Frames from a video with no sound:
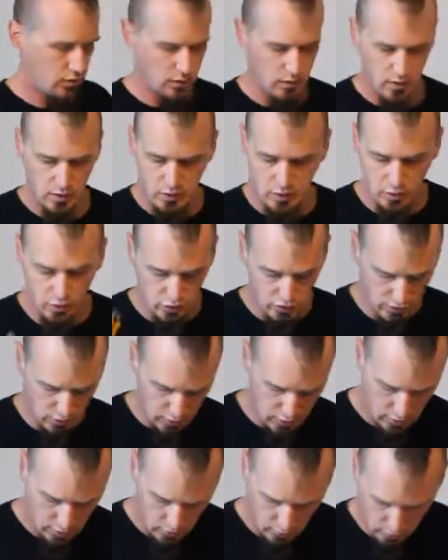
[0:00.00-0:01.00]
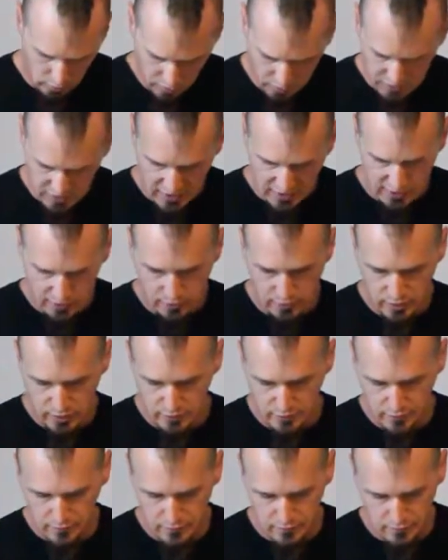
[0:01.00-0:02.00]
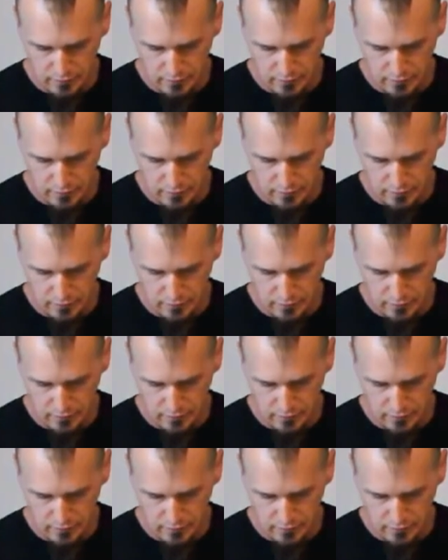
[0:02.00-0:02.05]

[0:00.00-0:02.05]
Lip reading: and using a good old X-Acto knife.